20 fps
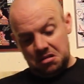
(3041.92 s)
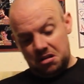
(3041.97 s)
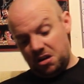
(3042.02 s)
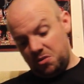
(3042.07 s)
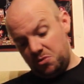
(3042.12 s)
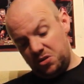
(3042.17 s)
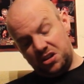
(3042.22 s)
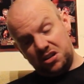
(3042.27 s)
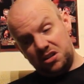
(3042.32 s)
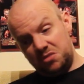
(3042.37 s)
are
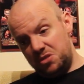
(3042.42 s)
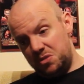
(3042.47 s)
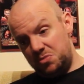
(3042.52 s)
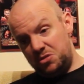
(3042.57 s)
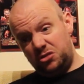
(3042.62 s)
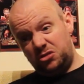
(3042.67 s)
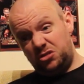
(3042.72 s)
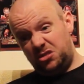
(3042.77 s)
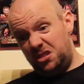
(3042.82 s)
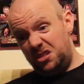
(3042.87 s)
we gonna
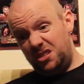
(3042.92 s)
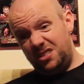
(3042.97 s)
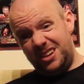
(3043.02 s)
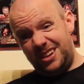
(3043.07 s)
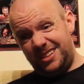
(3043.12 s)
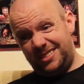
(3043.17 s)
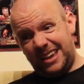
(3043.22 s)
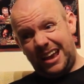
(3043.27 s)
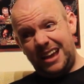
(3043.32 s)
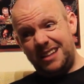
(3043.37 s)
maybe see
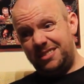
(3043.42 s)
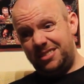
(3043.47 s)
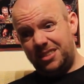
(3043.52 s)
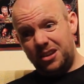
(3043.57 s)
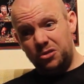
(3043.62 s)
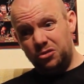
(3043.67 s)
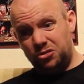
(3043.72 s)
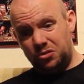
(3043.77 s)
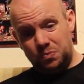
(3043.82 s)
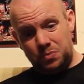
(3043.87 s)
like
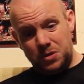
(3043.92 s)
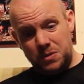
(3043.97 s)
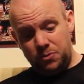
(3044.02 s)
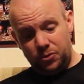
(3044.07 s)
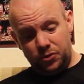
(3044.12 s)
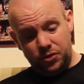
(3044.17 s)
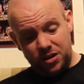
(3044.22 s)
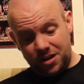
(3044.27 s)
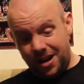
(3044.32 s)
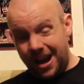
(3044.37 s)
10,000
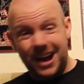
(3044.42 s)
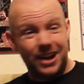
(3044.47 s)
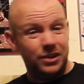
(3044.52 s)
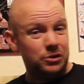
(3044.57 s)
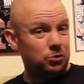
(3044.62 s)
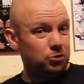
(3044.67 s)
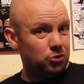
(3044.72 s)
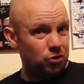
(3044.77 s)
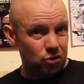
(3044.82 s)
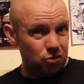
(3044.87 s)
people there? I
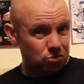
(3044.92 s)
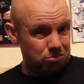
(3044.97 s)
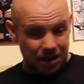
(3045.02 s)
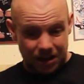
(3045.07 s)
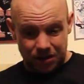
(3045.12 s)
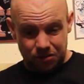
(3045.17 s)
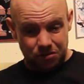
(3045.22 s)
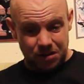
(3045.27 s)
don't know.